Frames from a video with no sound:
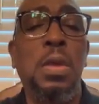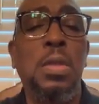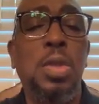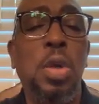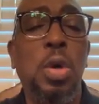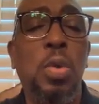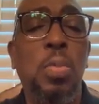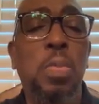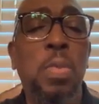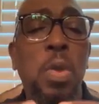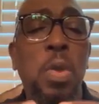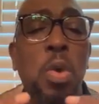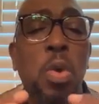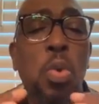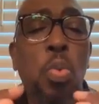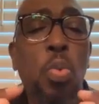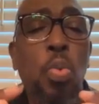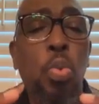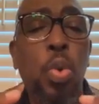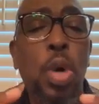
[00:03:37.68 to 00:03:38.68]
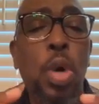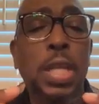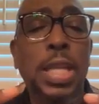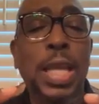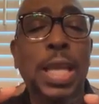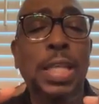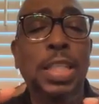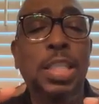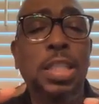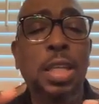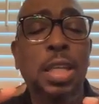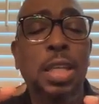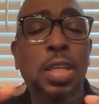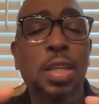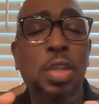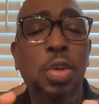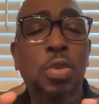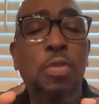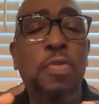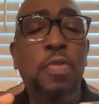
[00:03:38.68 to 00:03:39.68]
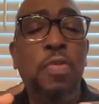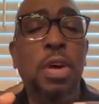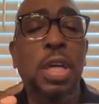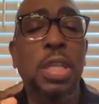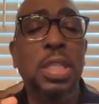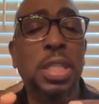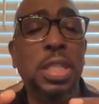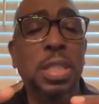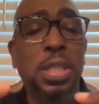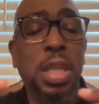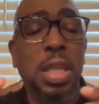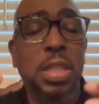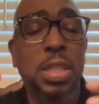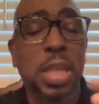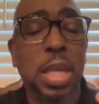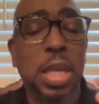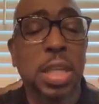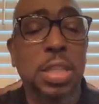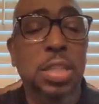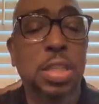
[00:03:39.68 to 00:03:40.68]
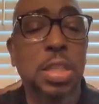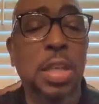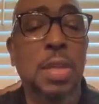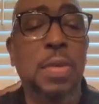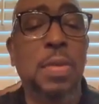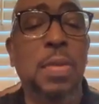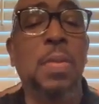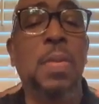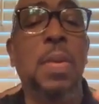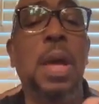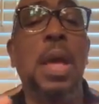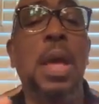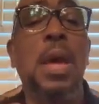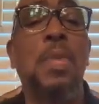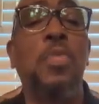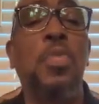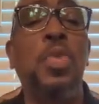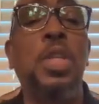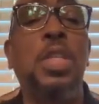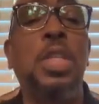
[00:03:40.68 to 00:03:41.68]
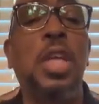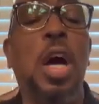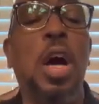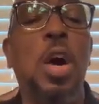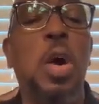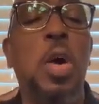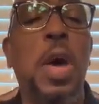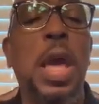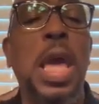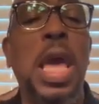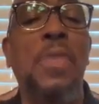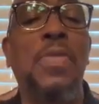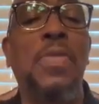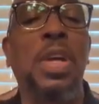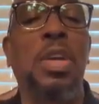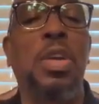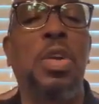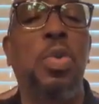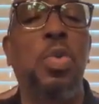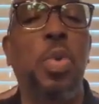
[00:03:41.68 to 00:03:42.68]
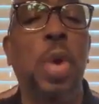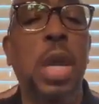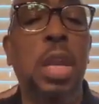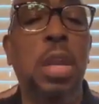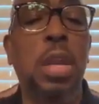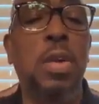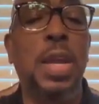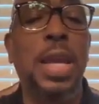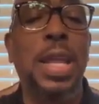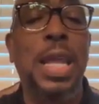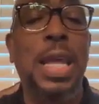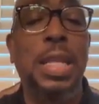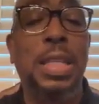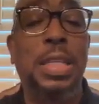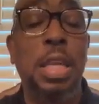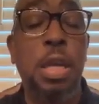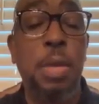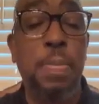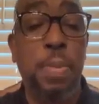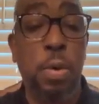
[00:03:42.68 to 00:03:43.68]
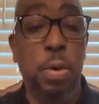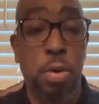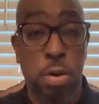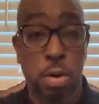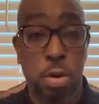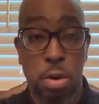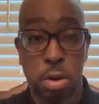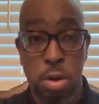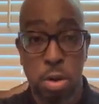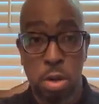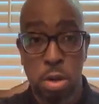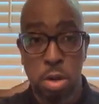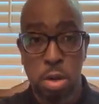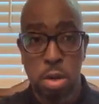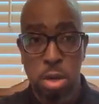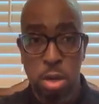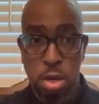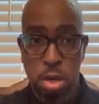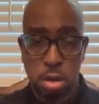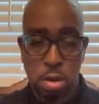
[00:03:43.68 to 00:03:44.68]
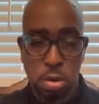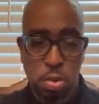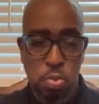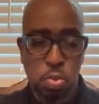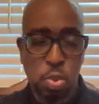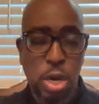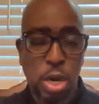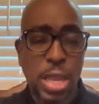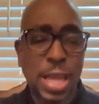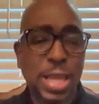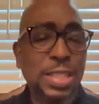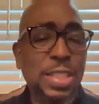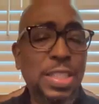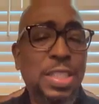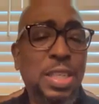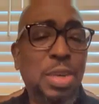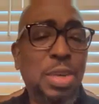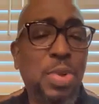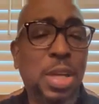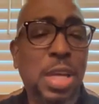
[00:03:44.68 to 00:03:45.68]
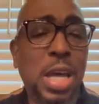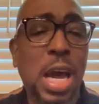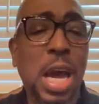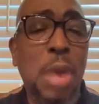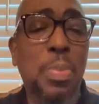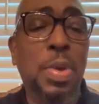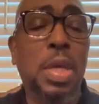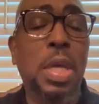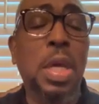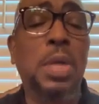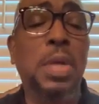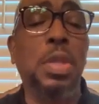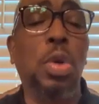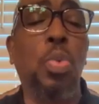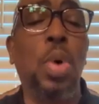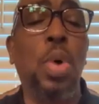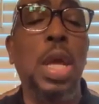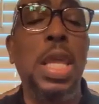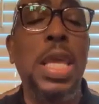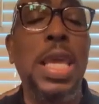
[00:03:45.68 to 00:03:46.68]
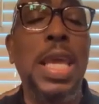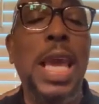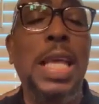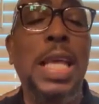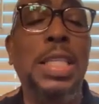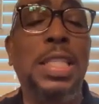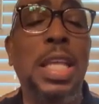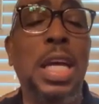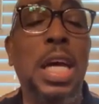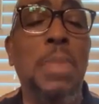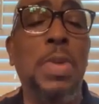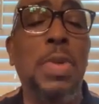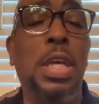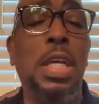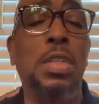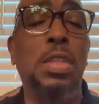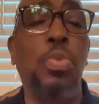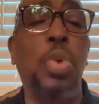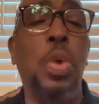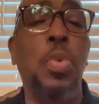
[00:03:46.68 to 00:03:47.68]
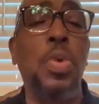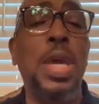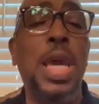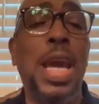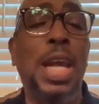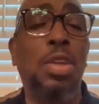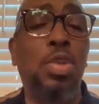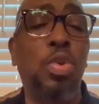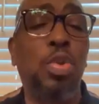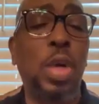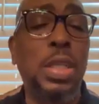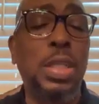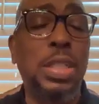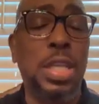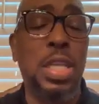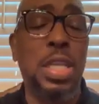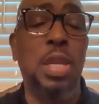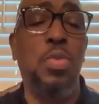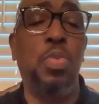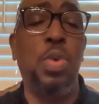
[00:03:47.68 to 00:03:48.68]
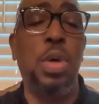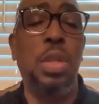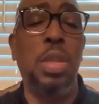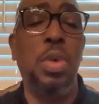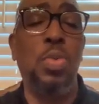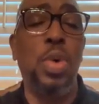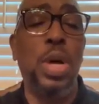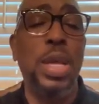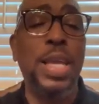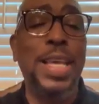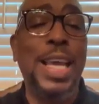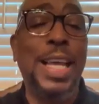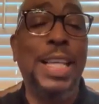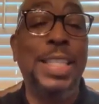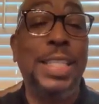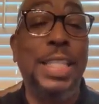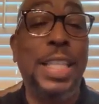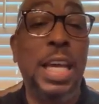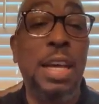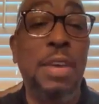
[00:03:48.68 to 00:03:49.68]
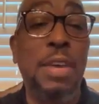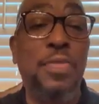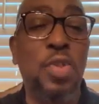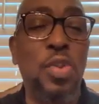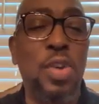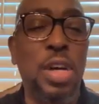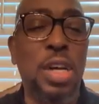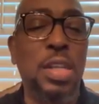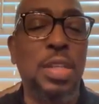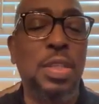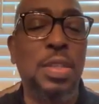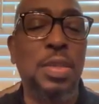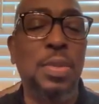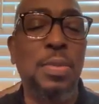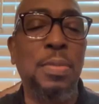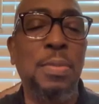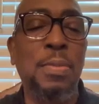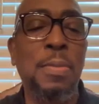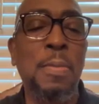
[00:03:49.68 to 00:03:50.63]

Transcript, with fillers: So what that should do for us is, is it should we should all have a greater and a deeper relationship with God because of what He has done, because of what we have trusted Him with, and what He has done for us.